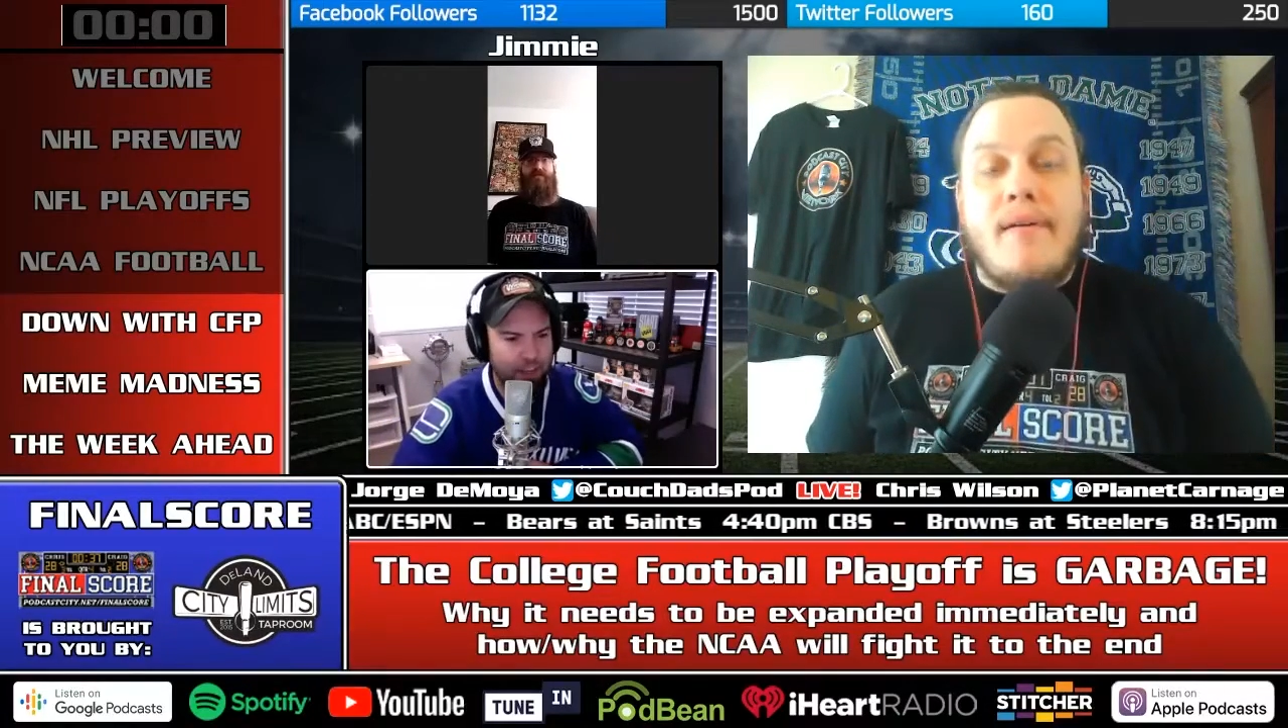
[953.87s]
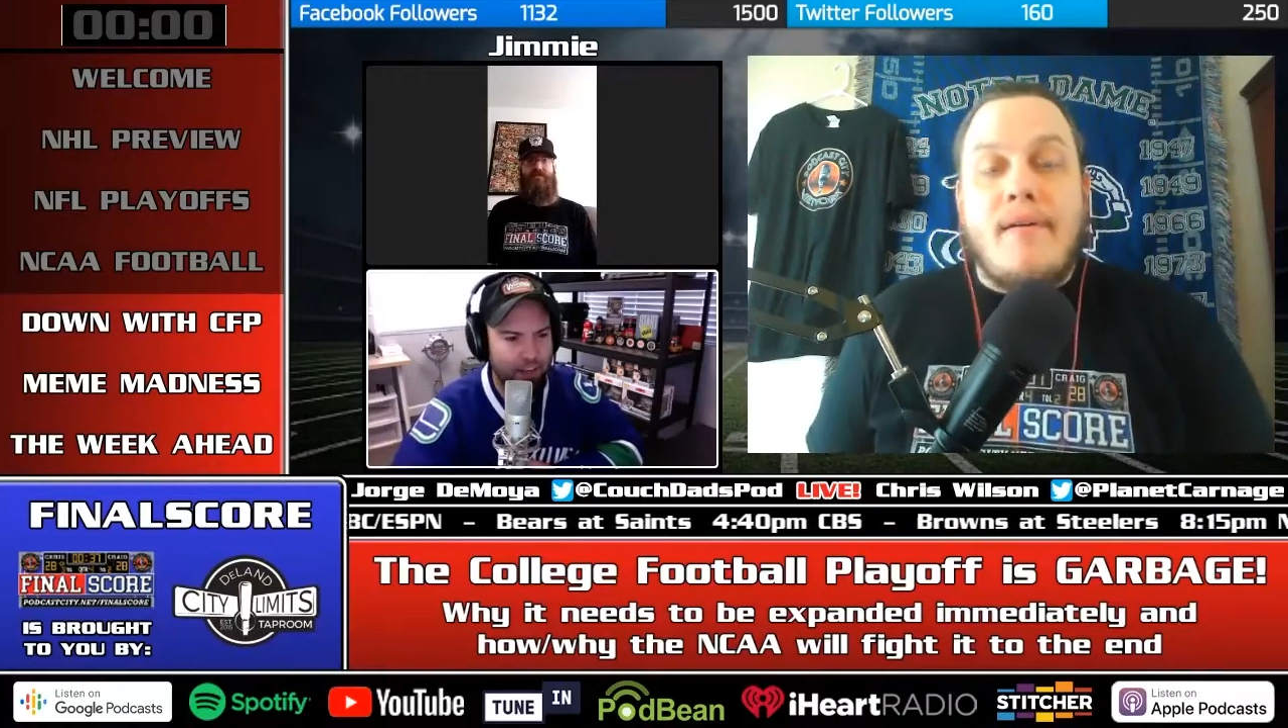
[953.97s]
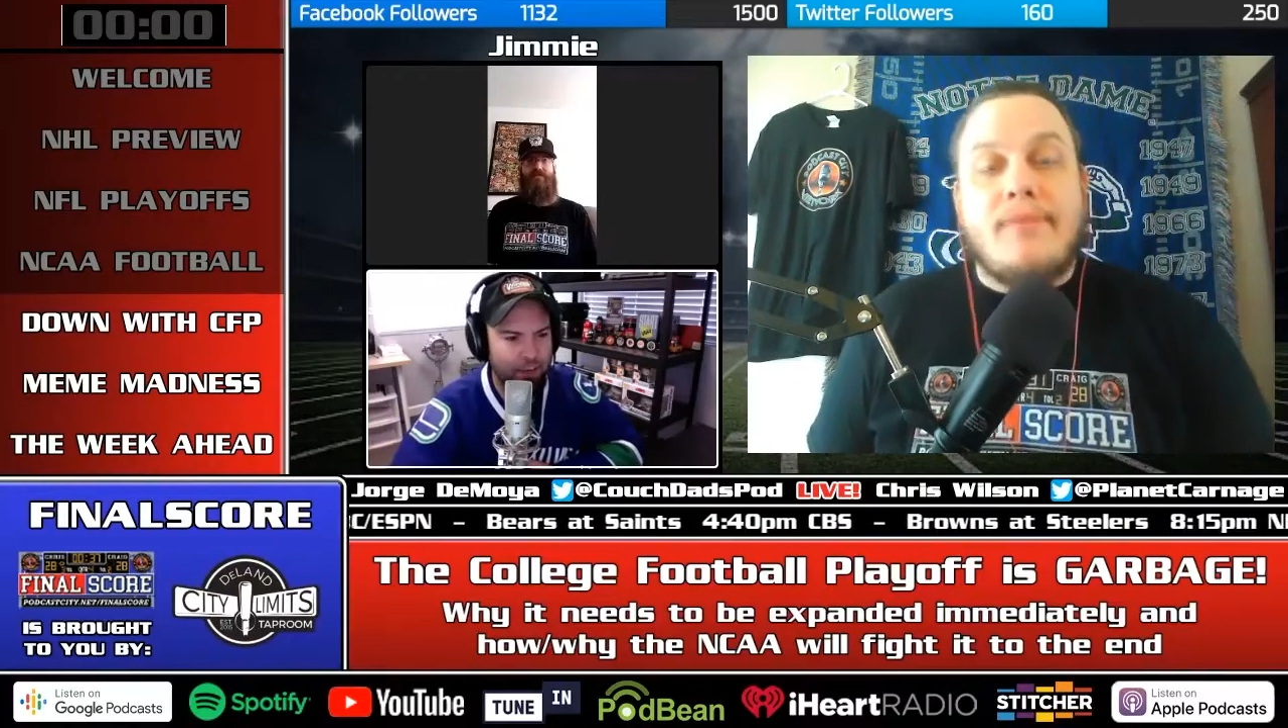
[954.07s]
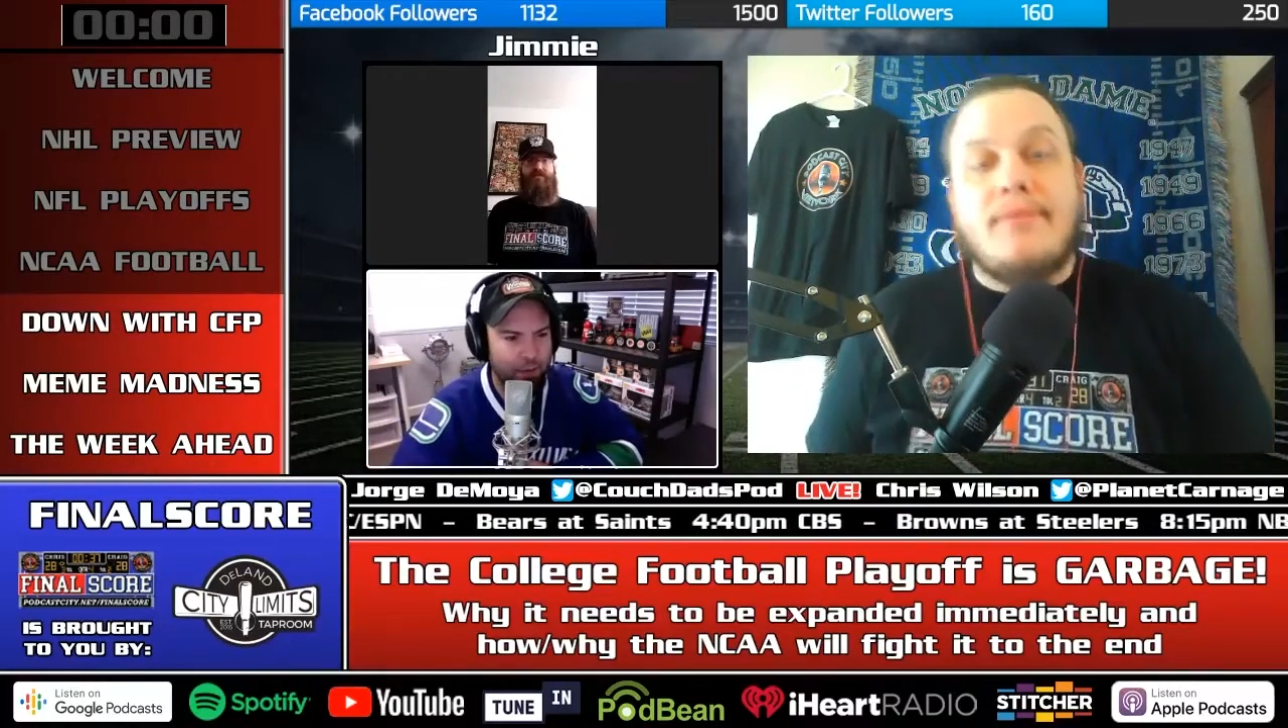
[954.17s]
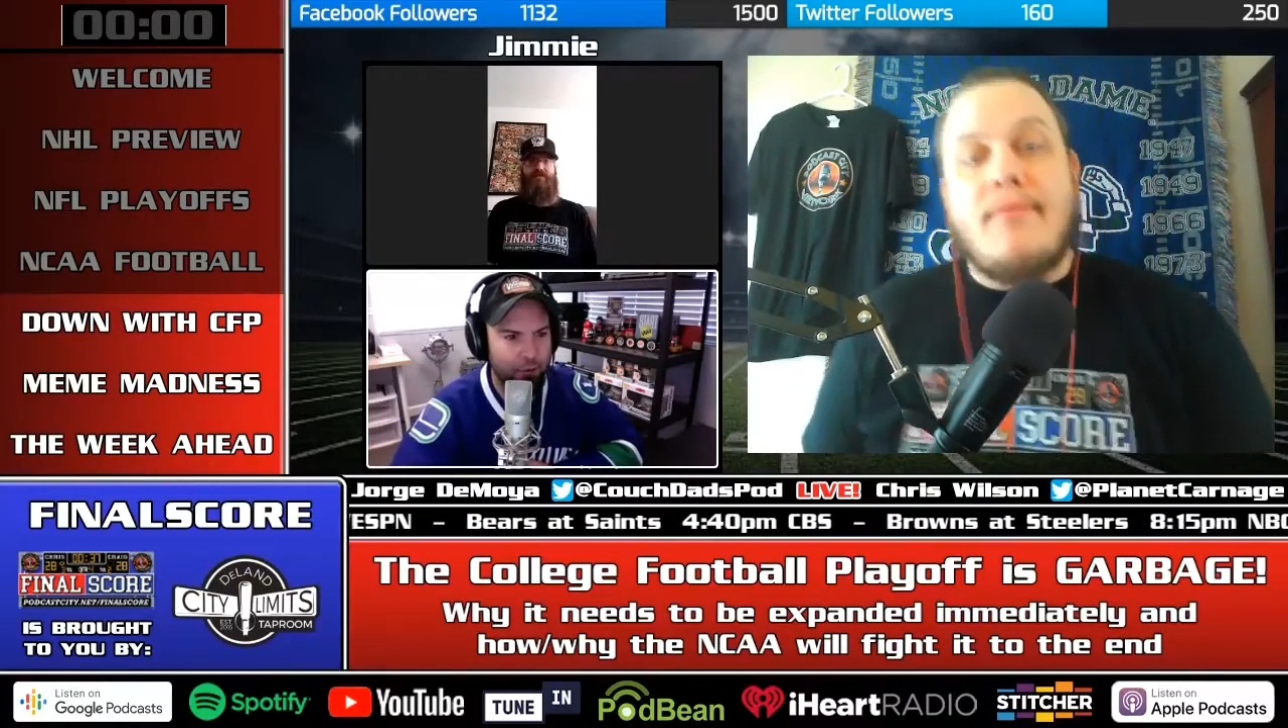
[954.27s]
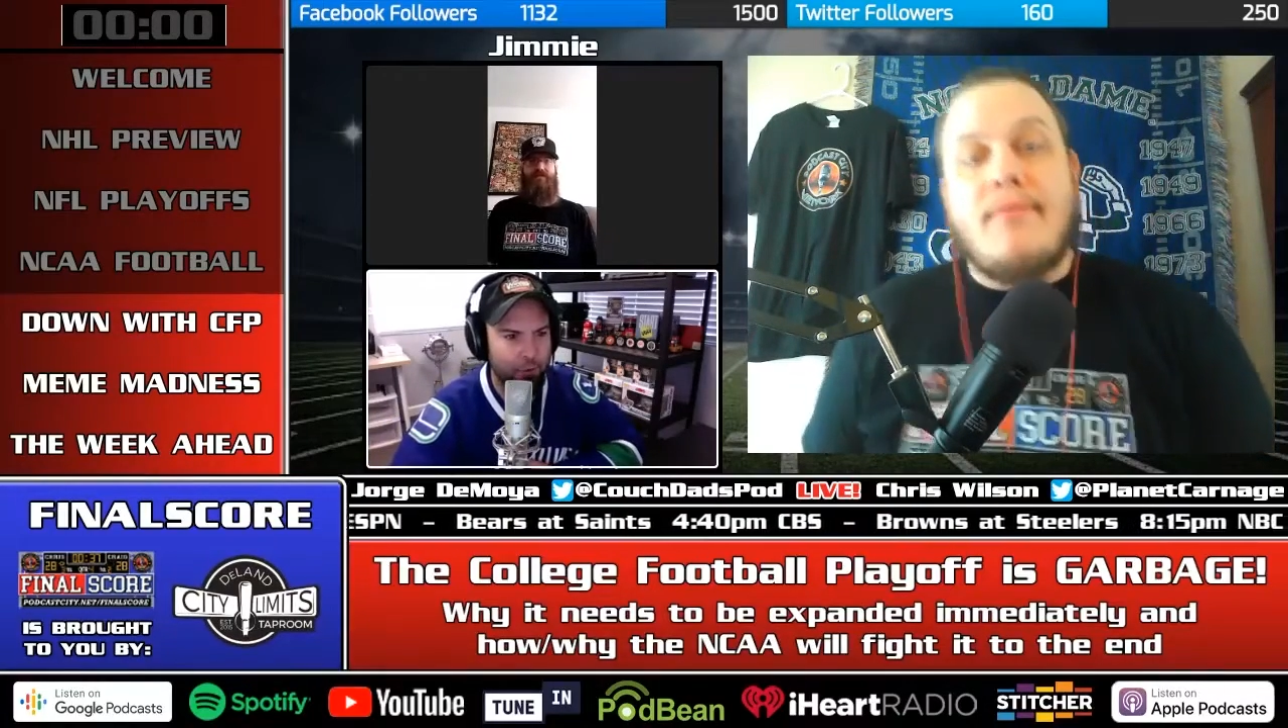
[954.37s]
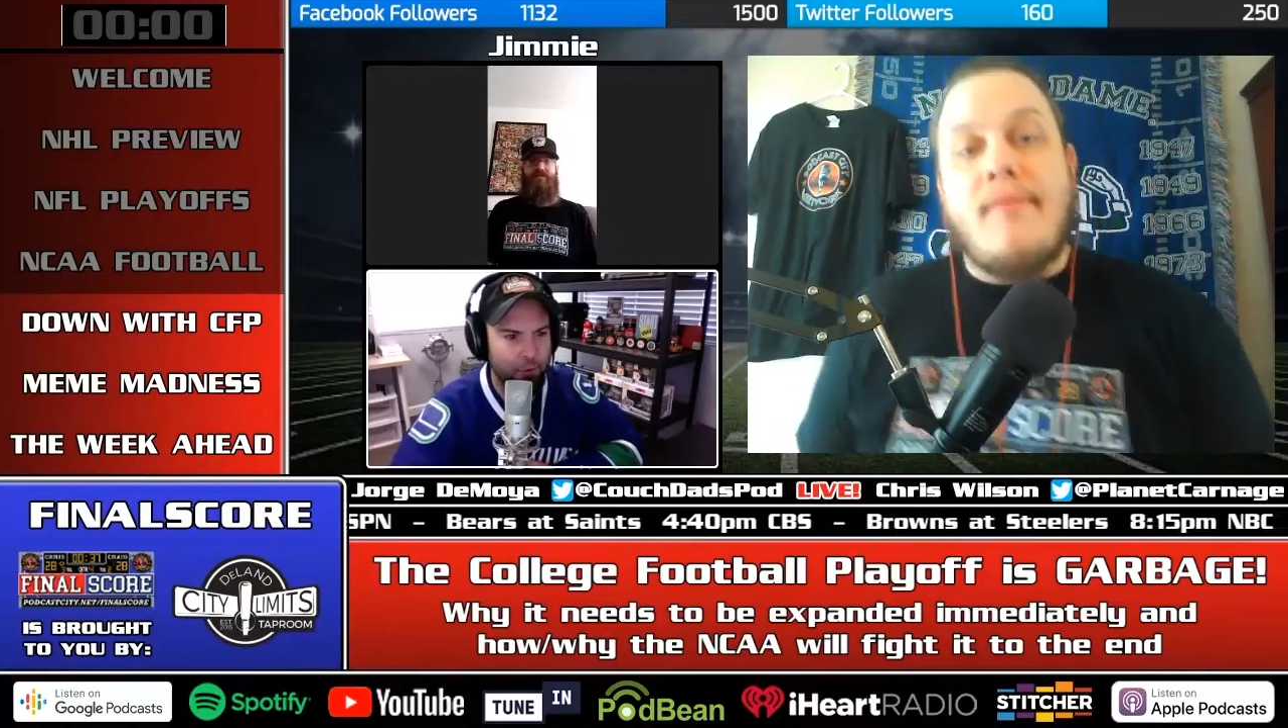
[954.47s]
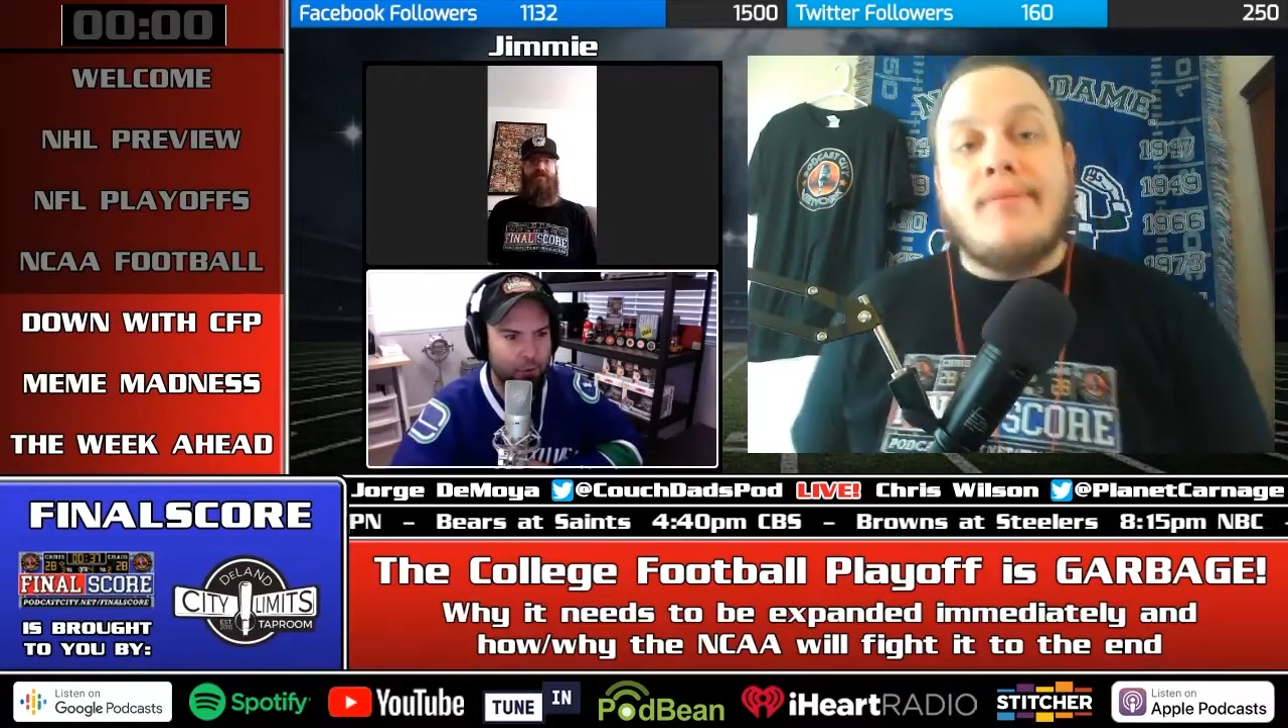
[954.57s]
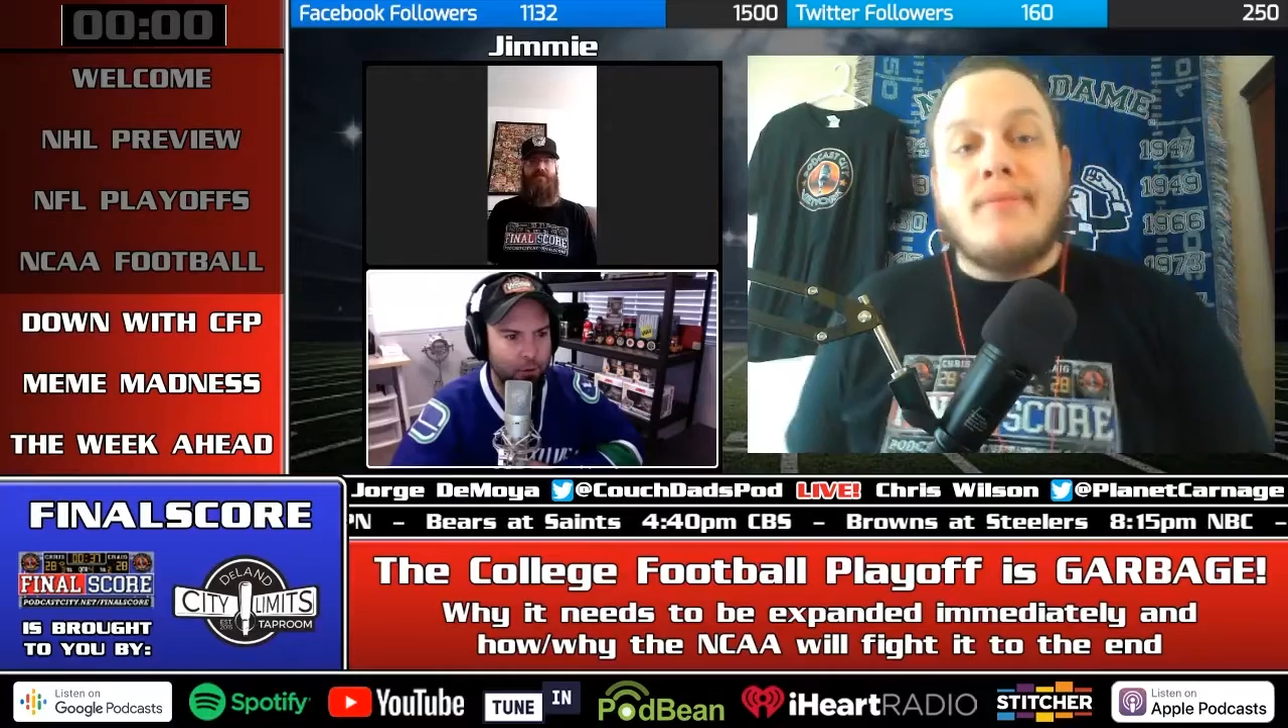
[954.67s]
they can do.